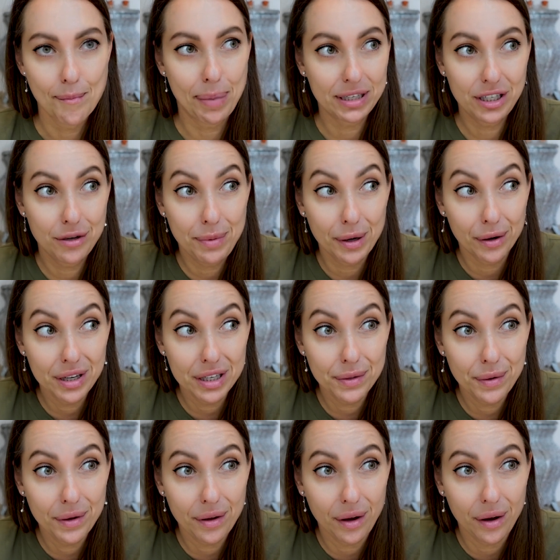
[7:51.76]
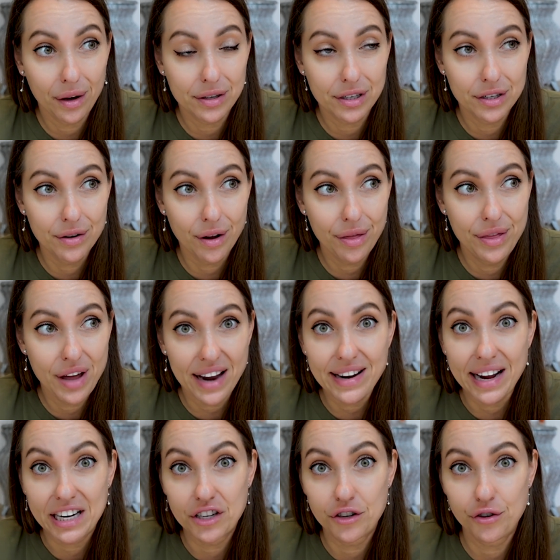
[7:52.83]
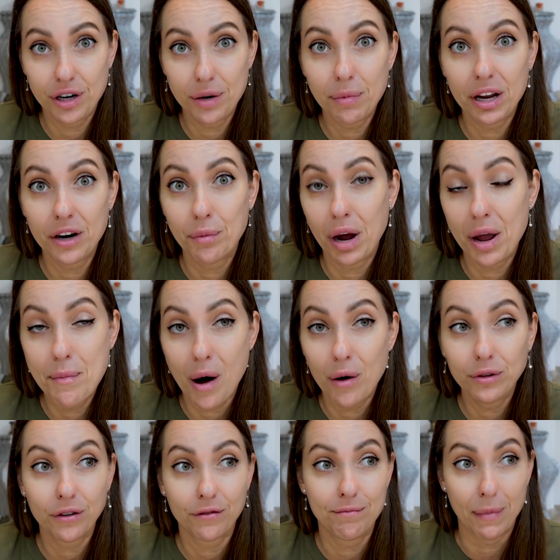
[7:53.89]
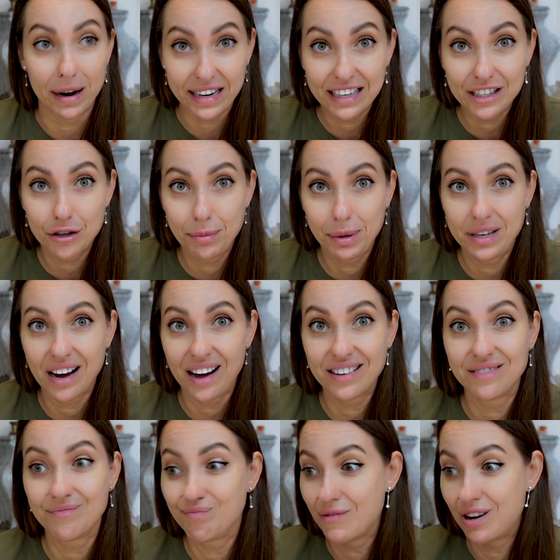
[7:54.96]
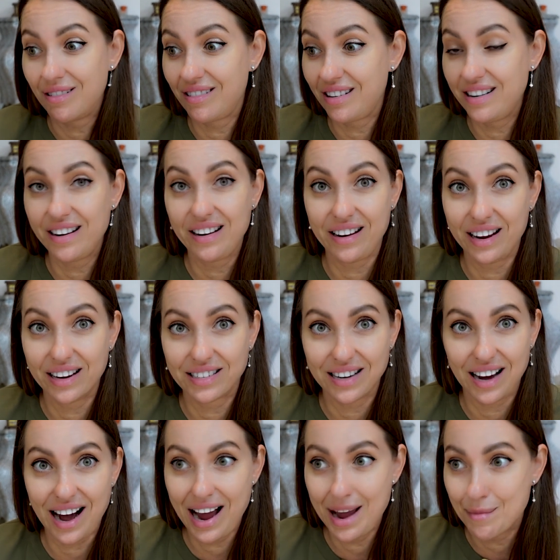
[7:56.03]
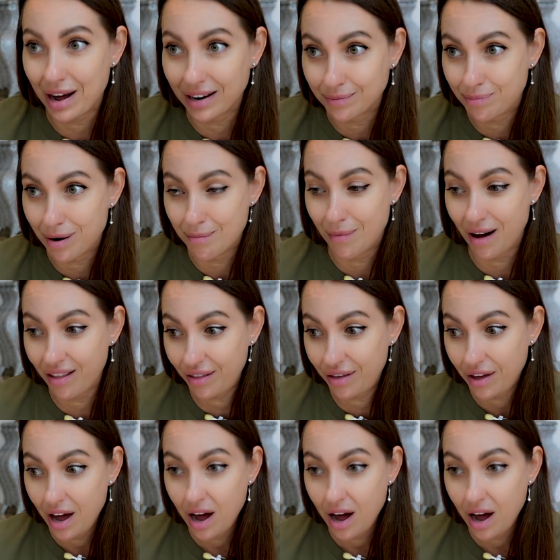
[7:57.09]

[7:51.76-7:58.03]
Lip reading: But to be honest with you, it's not that extreme amount of money to be done in a year time and per month.